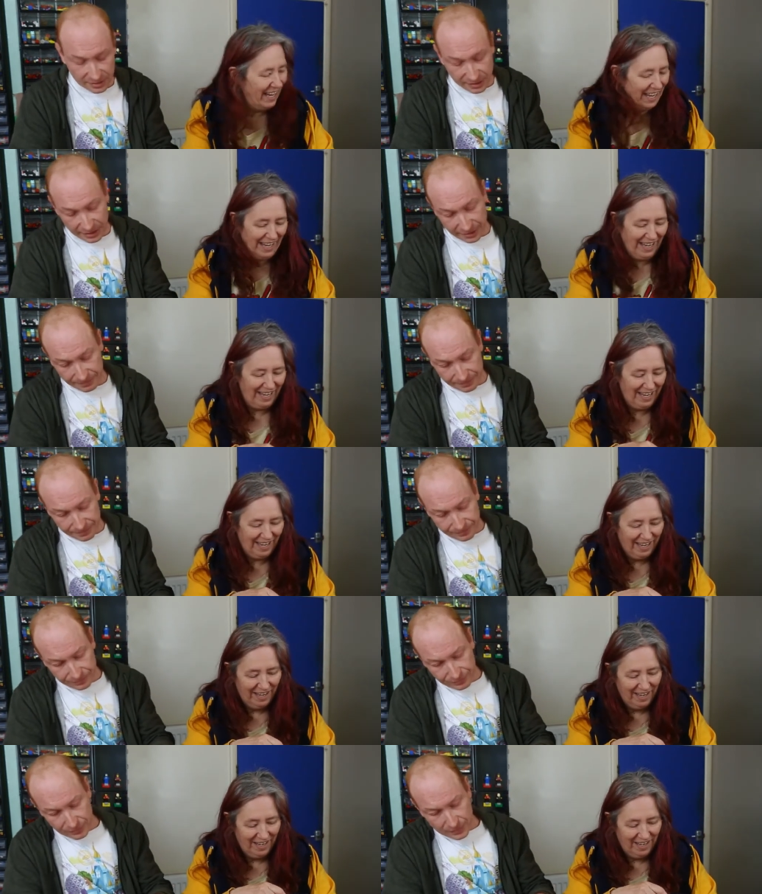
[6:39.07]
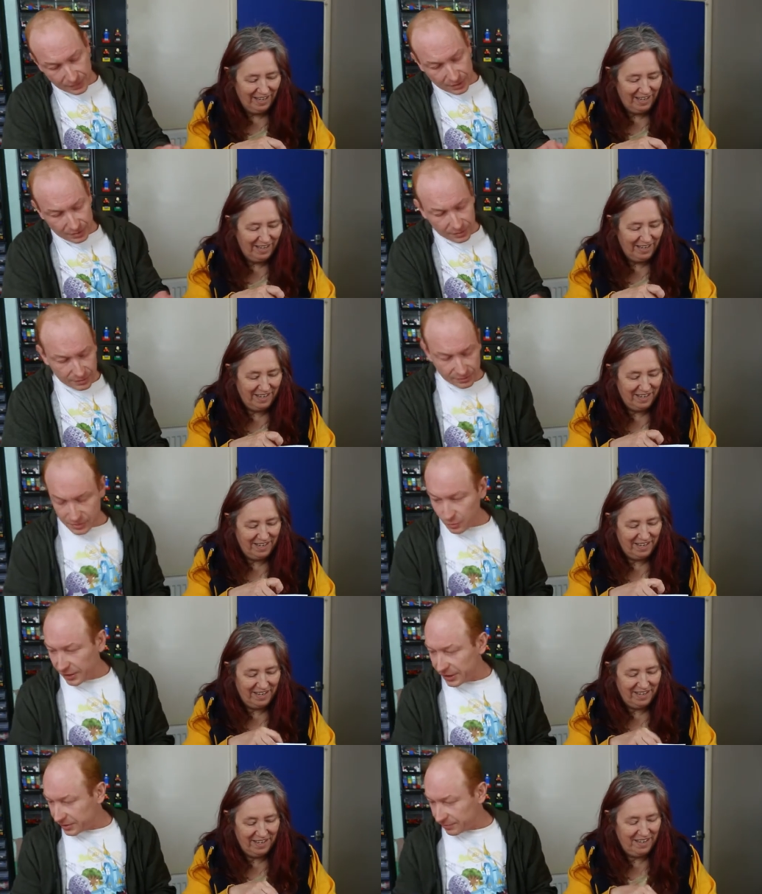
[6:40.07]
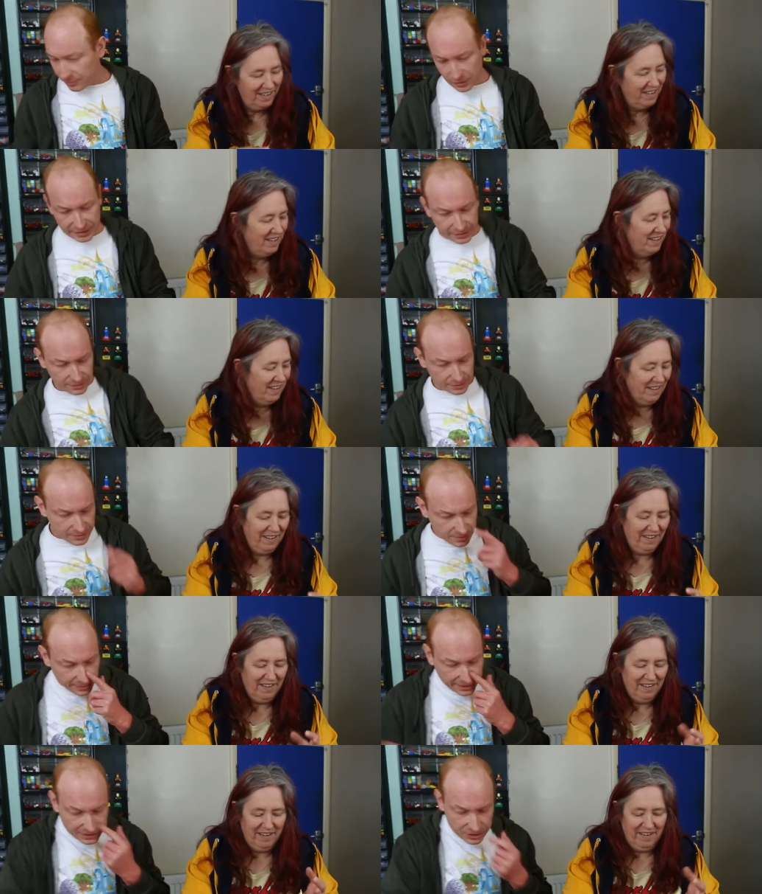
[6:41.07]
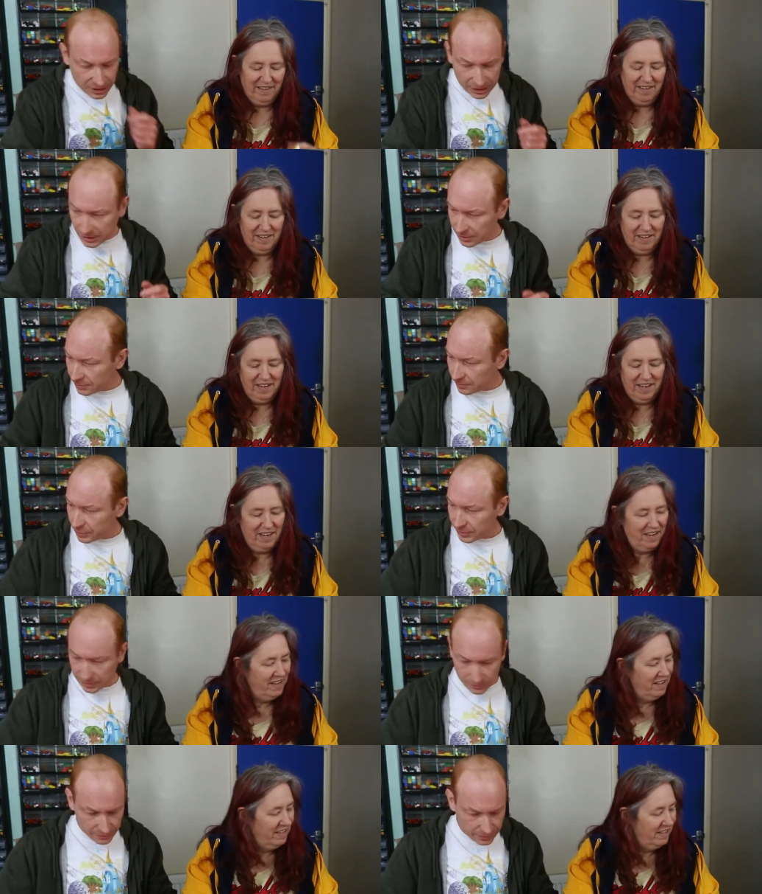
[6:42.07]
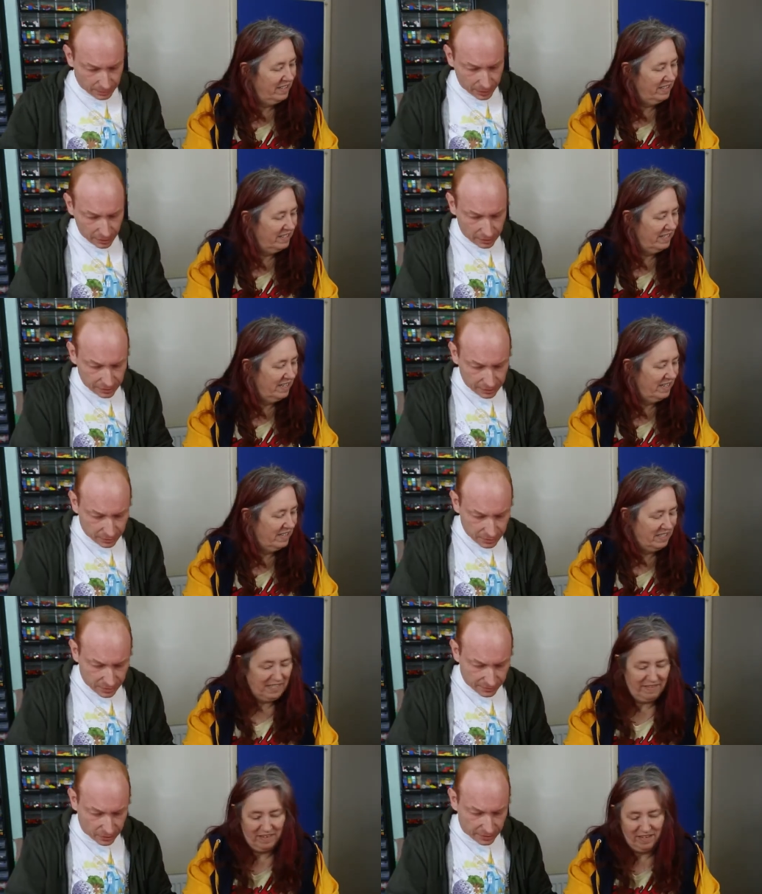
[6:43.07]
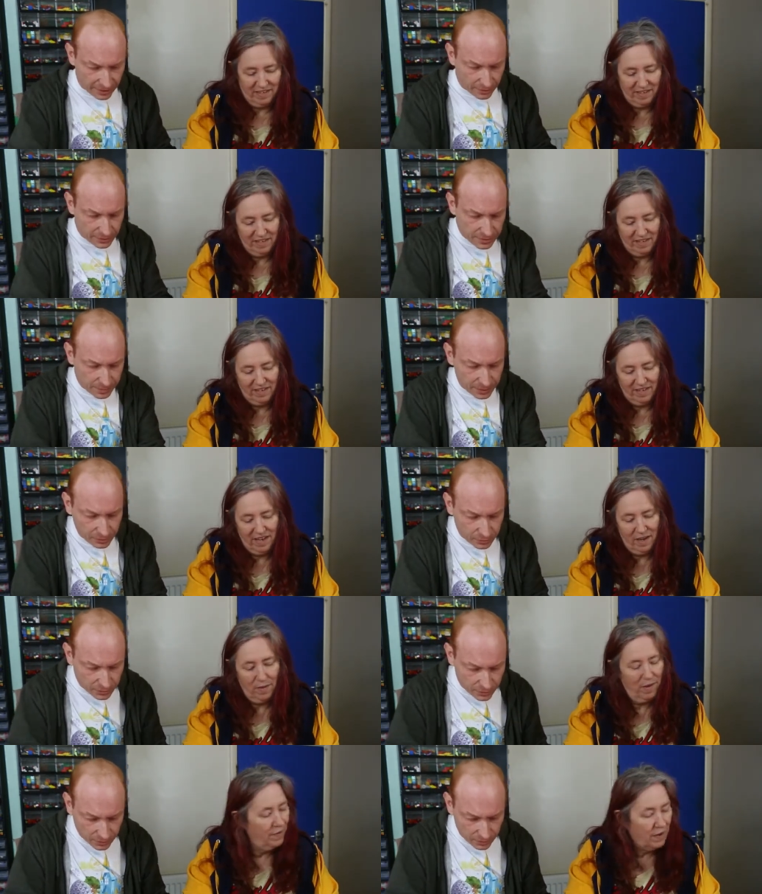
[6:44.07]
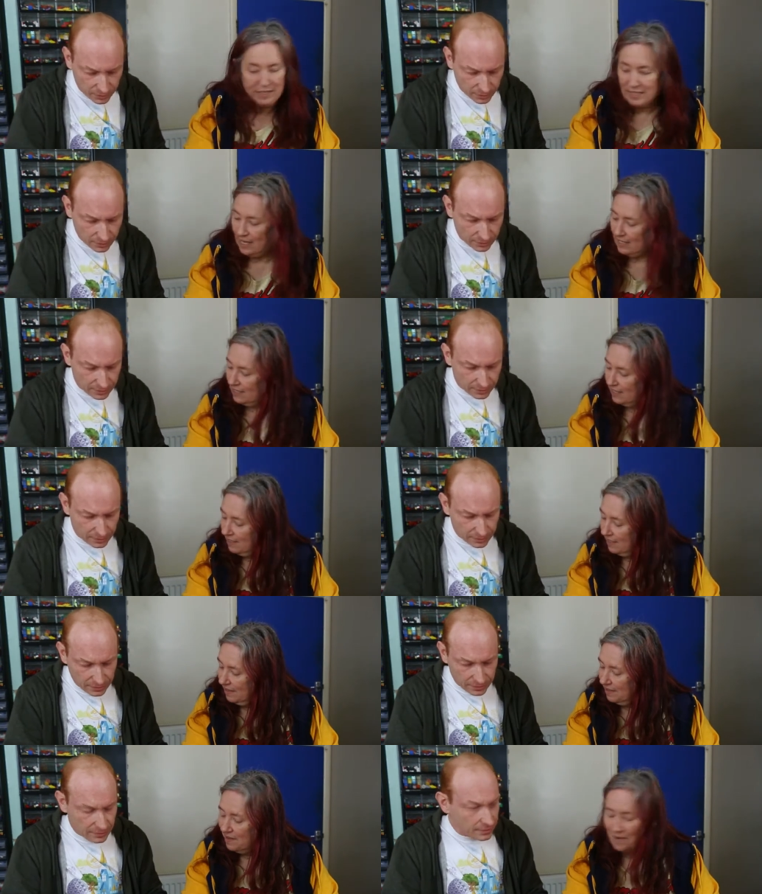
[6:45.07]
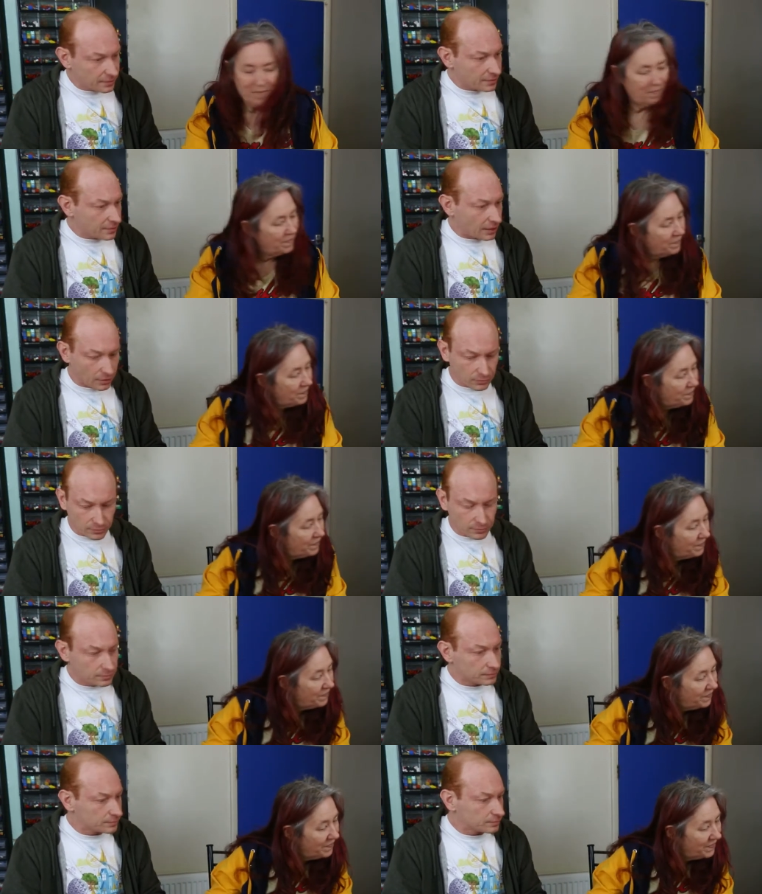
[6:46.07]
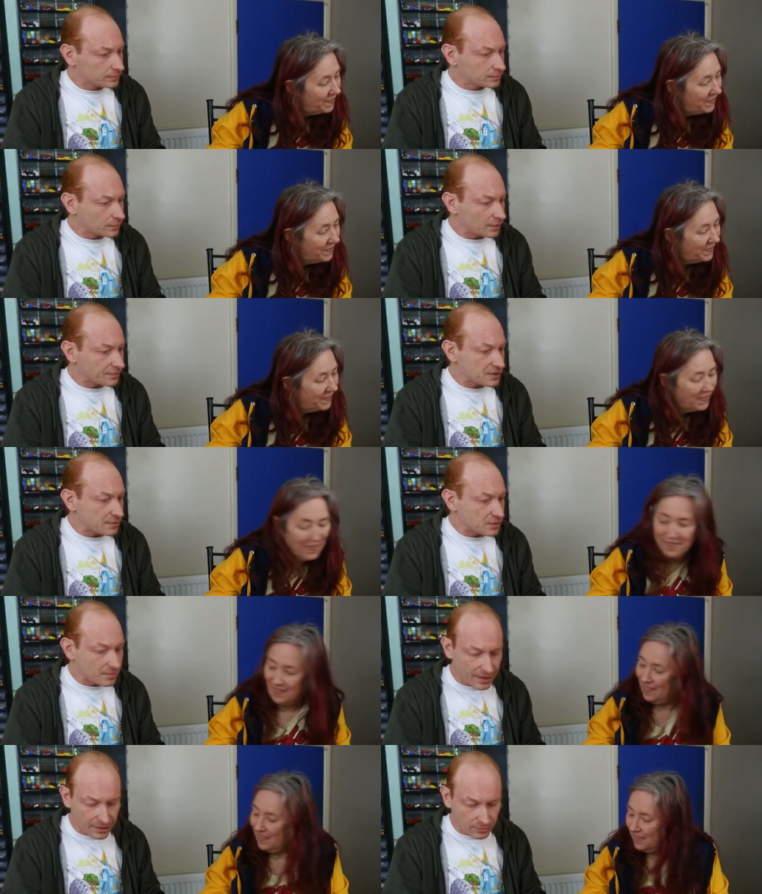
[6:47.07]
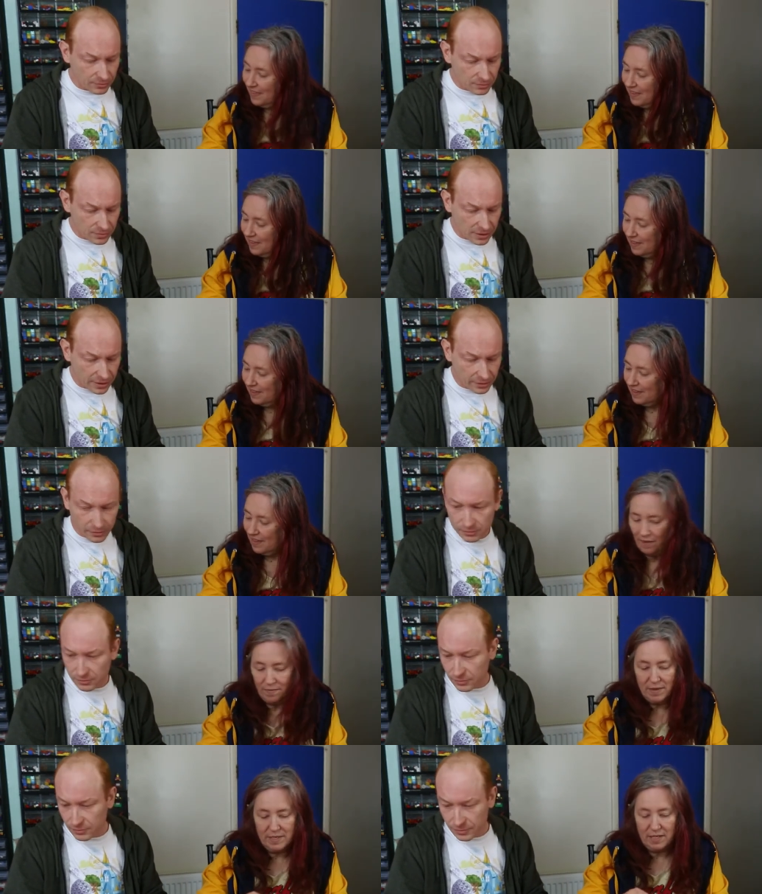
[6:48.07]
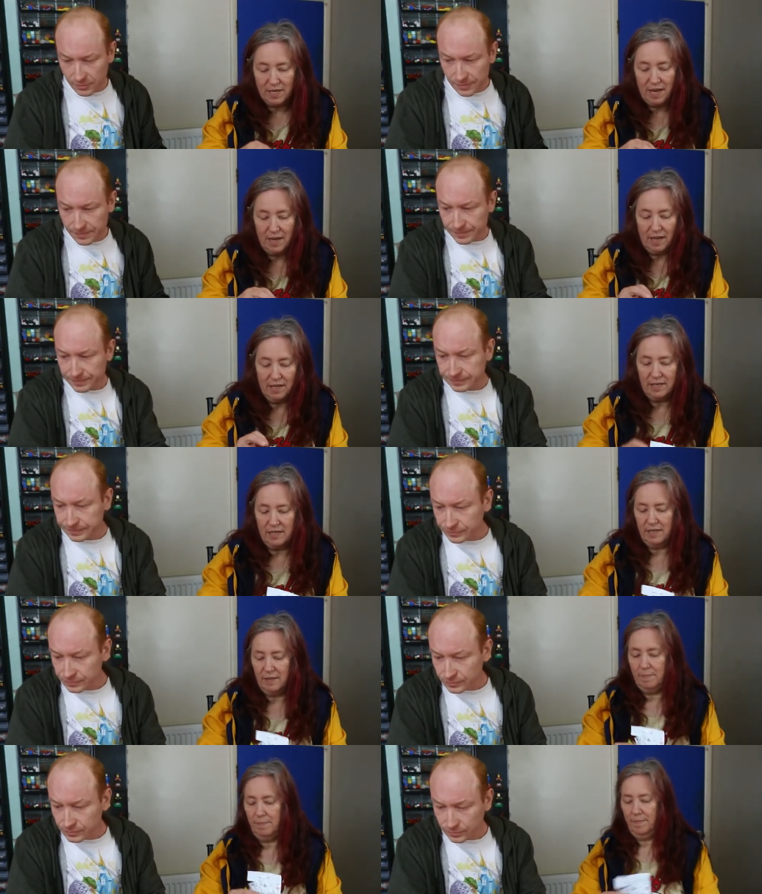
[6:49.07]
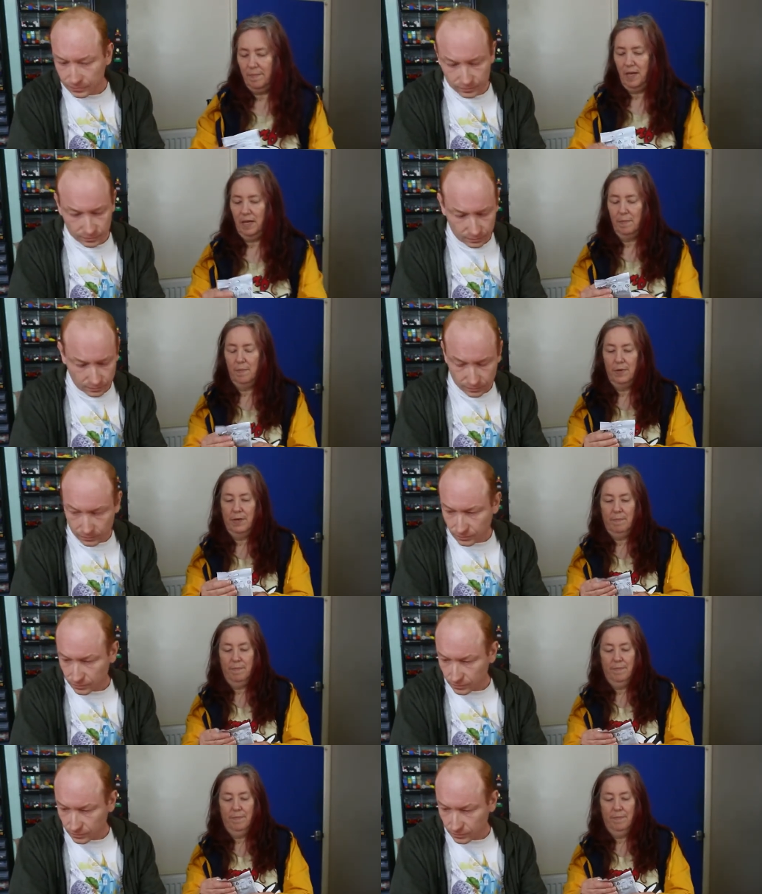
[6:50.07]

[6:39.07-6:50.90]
Speaker 1: Like yeah. Okay. That's weird. Right, use the packaging. Okay. Put on the pile. So I've got another one to build. Oh,
Speaker 2: I've got Taz.
Speaker 1: Oh, well, I've tipped him out. So. Oh,
Speaker 2: that's okay. I can um, I can put him.